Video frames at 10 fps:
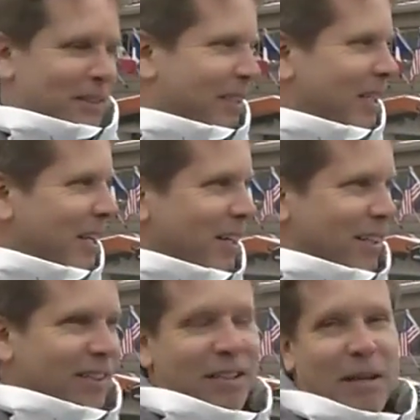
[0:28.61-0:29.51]
You know,
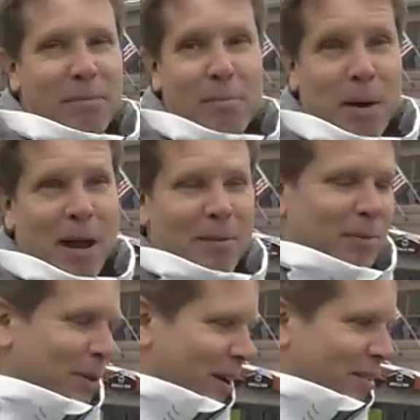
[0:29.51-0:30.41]
tips,
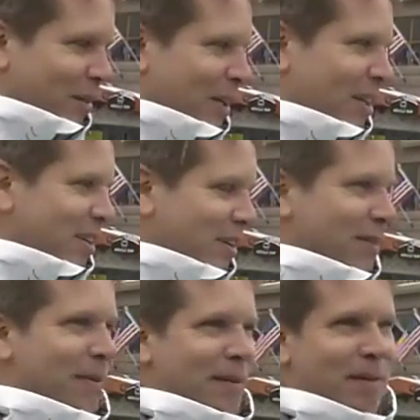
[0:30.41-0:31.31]
bribes, whatever we can do
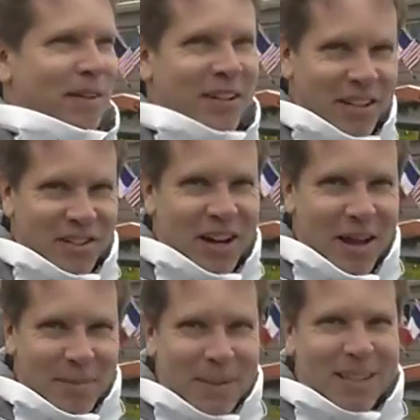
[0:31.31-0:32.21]
to make Mother Nature
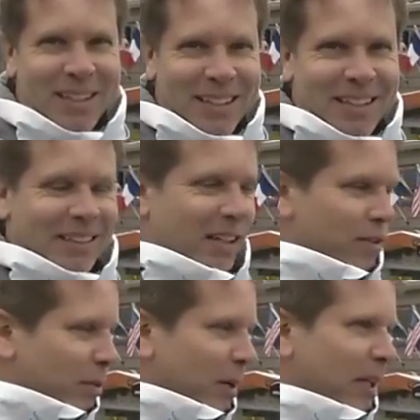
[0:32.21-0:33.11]
happy. Right.
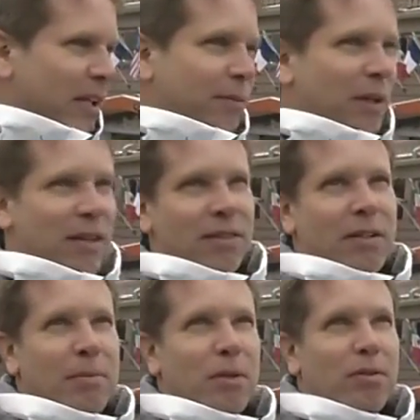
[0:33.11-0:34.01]
That's right. what we and we live in
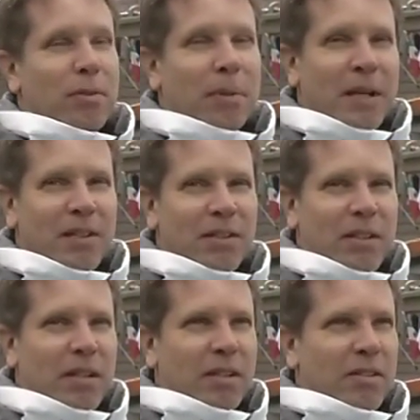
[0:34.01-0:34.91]
a beautiful place,
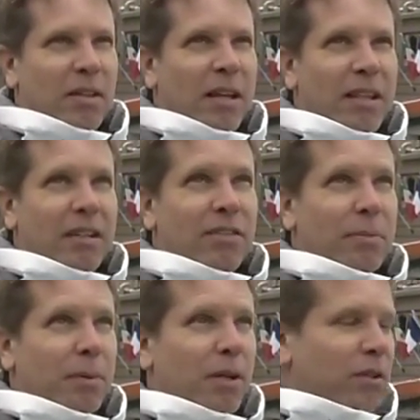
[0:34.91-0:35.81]
and it's I think it's the
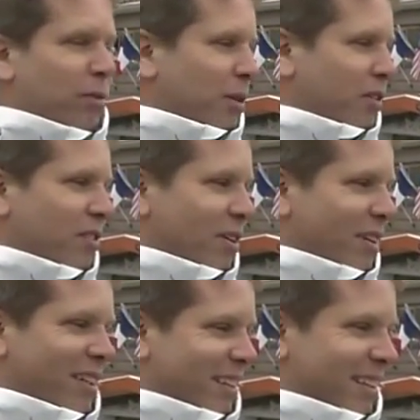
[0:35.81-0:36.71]
prettiest when it's snowing.